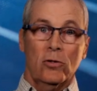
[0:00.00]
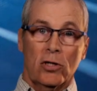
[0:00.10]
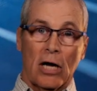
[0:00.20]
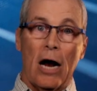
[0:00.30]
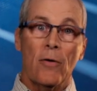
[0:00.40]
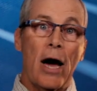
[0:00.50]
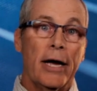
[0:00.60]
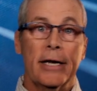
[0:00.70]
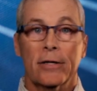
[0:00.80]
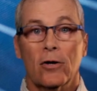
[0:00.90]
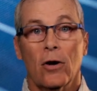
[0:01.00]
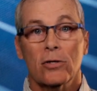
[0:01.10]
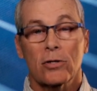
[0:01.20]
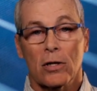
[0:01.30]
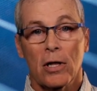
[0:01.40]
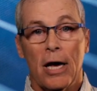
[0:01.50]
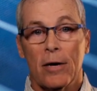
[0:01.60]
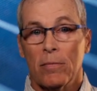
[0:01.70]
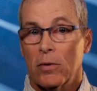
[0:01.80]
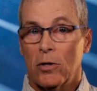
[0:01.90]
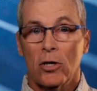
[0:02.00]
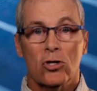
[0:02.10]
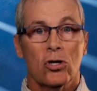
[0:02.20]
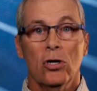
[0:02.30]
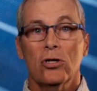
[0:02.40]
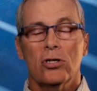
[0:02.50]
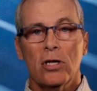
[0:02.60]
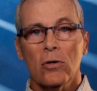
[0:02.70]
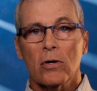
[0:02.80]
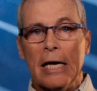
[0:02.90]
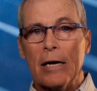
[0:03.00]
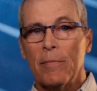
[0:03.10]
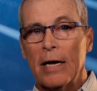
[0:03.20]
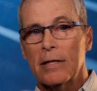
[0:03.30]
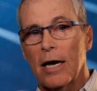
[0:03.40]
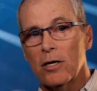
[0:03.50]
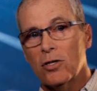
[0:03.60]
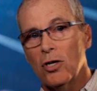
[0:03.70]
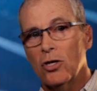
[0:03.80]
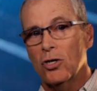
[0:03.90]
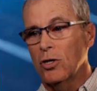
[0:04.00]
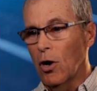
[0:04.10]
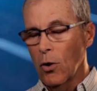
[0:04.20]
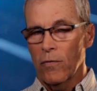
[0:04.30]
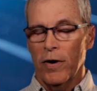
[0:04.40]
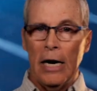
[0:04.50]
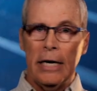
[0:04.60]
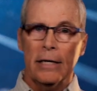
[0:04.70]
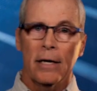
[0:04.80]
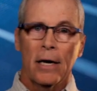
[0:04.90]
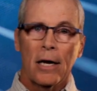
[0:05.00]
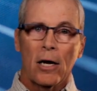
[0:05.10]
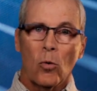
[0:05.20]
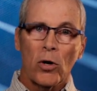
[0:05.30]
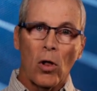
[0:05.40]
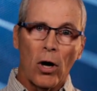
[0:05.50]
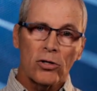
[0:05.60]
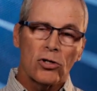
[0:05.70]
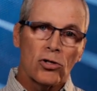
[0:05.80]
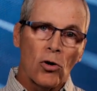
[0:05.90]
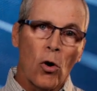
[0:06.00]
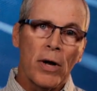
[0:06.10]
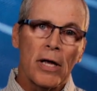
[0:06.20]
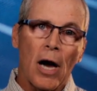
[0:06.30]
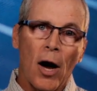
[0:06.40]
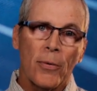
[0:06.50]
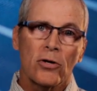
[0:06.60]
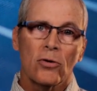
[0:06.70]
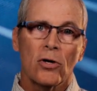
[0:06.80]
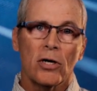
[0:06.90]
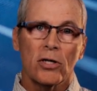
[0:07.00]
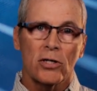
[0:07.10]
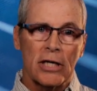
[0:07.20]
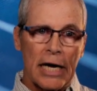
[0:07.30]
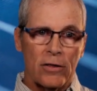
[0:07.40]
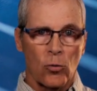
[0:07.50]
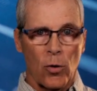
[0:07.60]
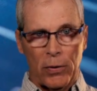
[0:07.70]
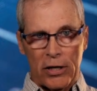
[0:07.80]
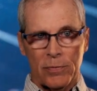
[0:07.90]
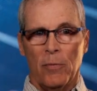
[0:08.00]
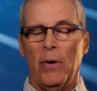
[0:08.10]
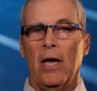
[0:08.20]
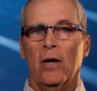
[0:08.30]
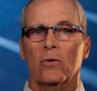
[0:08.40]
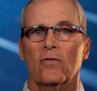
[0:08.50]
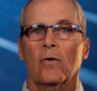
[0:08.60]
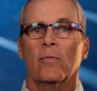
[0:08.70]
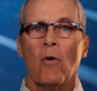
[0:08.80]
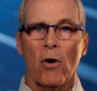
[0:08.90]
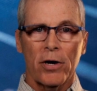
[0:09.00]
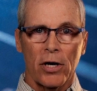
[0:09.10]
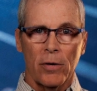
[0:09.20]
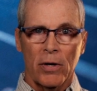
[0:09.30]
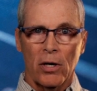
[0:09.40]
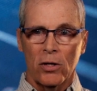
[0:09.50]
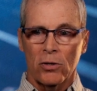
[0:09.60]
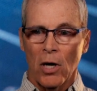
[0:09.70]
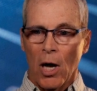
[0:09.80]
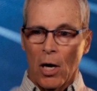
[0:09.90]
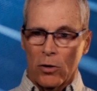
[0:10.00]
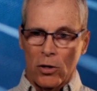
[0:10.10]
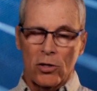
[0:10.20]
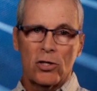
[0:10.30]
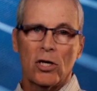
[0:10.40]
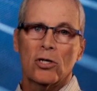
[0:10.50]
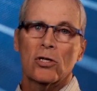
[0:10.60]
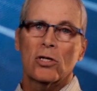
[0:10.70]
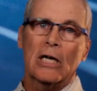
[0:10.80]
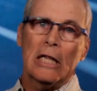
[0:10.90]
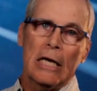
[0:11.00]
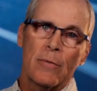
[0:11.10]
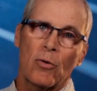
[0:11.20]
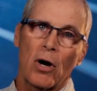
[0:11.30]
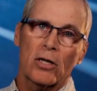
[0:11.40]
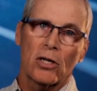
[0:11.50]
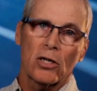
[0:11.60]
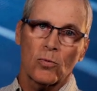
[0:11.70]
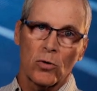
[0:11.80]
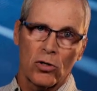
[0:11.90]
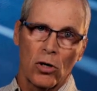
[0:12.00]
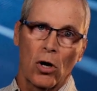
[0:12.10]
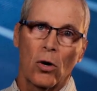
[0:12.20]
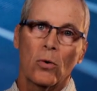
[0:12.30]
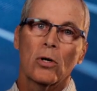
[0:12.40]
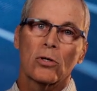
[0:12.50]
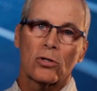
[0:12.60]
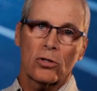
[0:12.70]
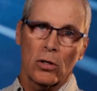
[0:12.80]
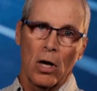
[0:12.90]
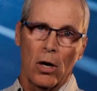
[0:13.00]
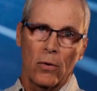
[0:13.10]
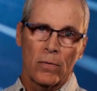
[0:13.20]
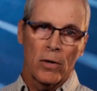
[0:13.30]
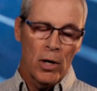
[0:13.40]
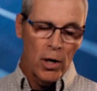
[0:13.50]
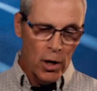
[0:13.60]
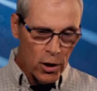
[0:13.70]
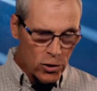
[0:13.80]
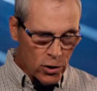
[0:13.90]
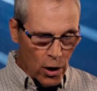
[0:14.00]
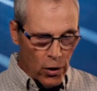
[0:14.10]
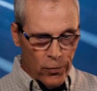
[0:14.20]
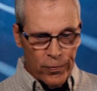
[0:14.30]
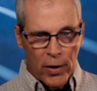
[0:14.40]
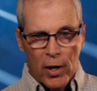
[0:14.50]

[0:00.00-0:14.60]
skyrocketing the cost of the claim. The insurer still can't make that decision overnight. We lost so many opportunities to get the replacement panels from the market because the decisions in the claim process were so slow. So